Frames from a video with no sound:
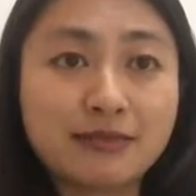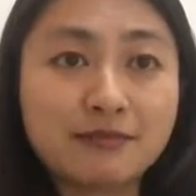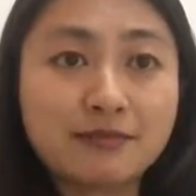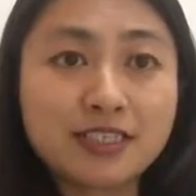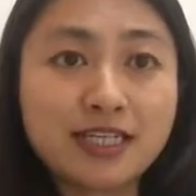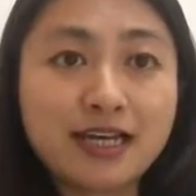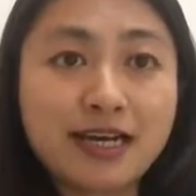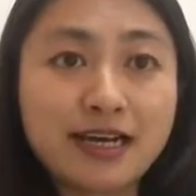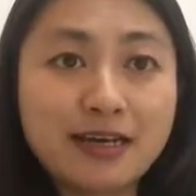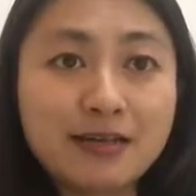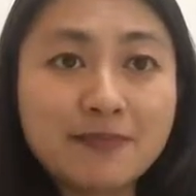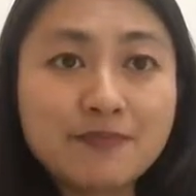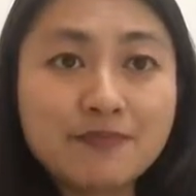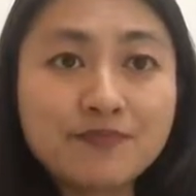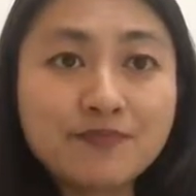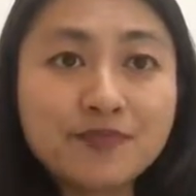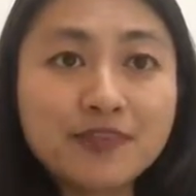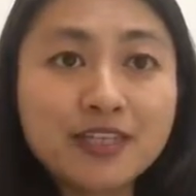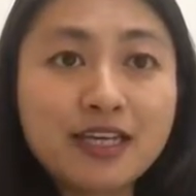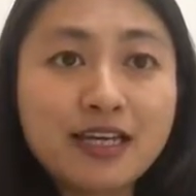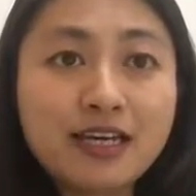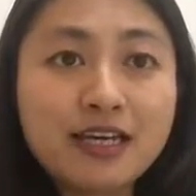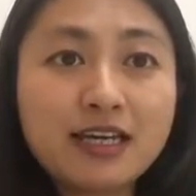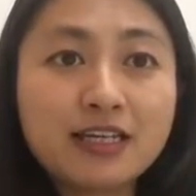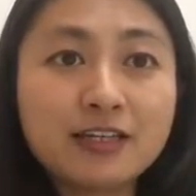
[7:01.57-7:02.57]
time,
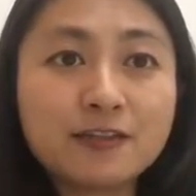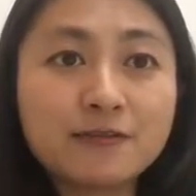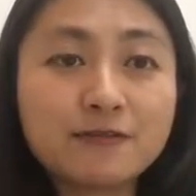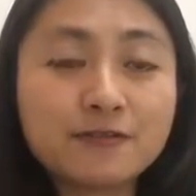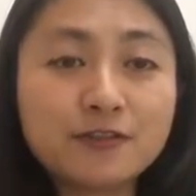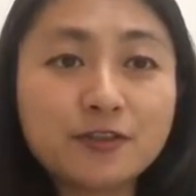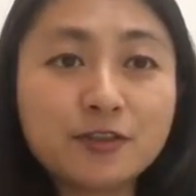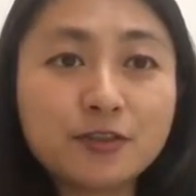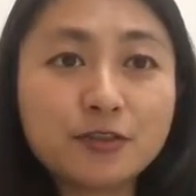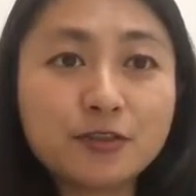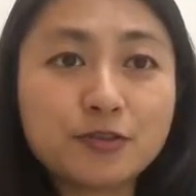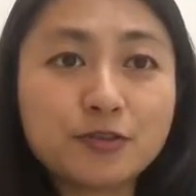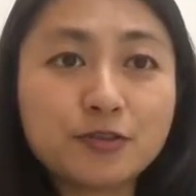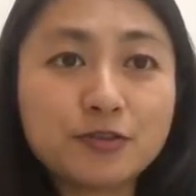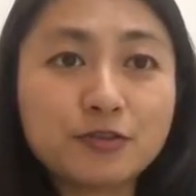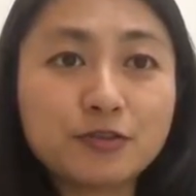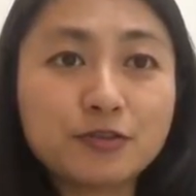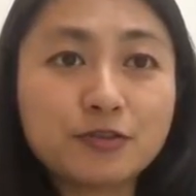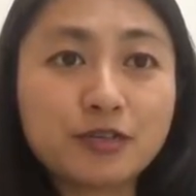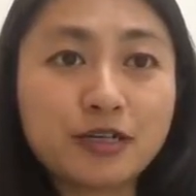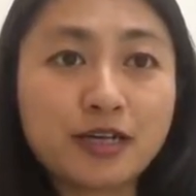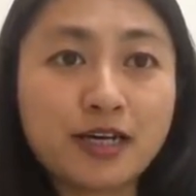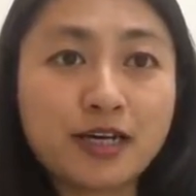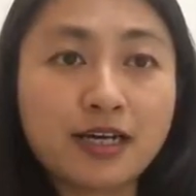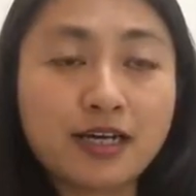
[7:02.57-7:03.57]
if
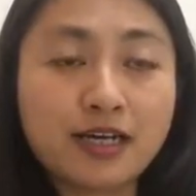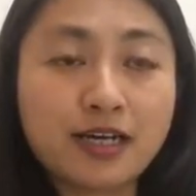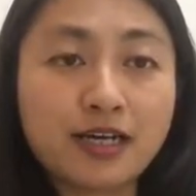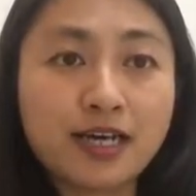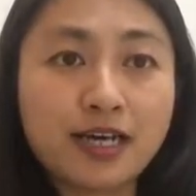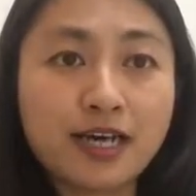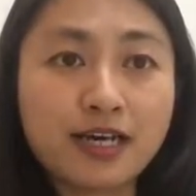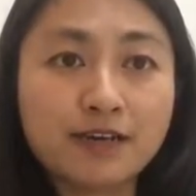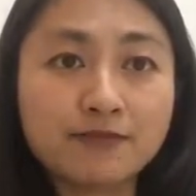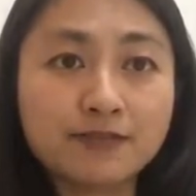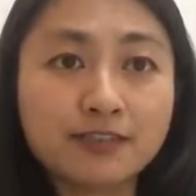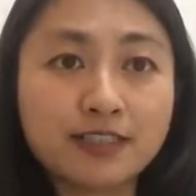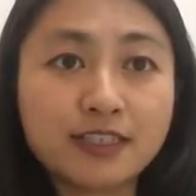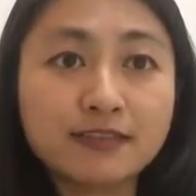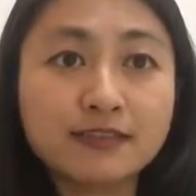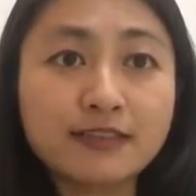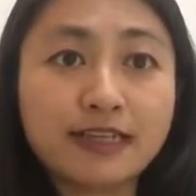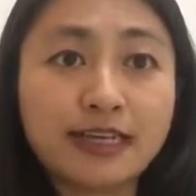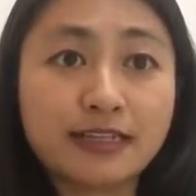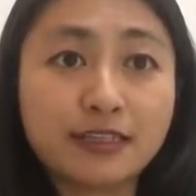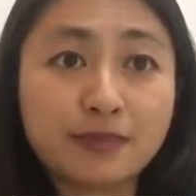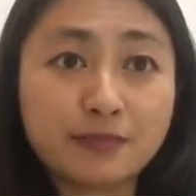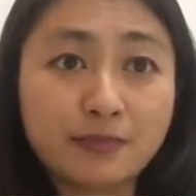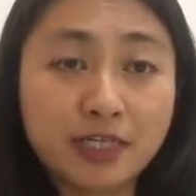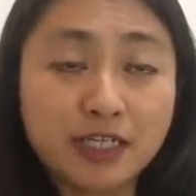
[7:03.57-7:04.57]
you have done
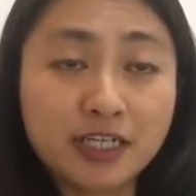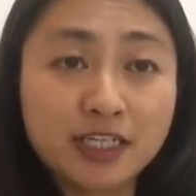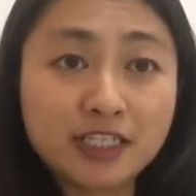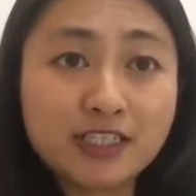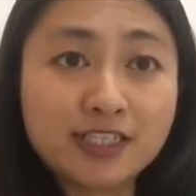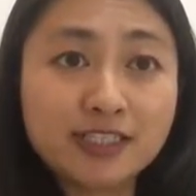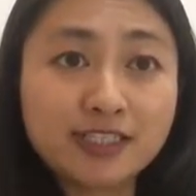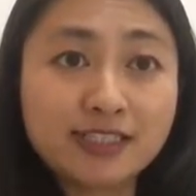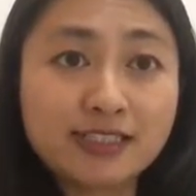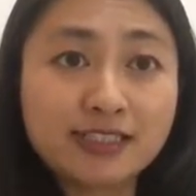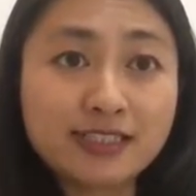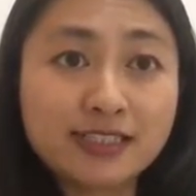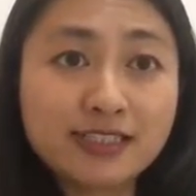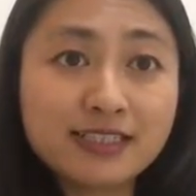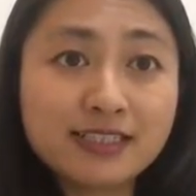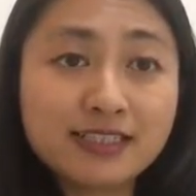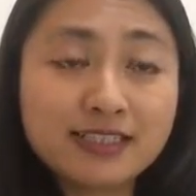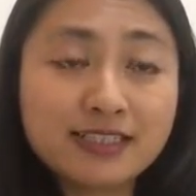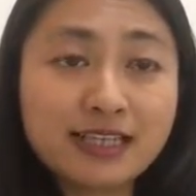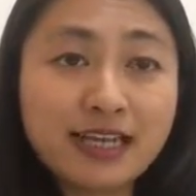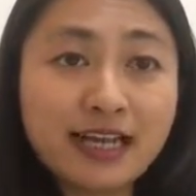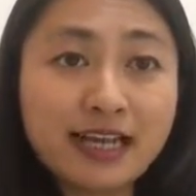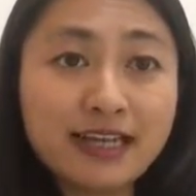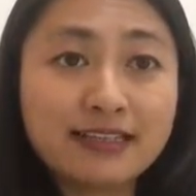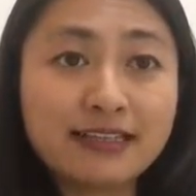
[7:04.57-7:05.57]
any
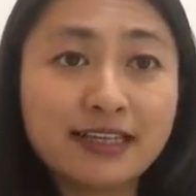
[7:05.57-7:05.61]
purchases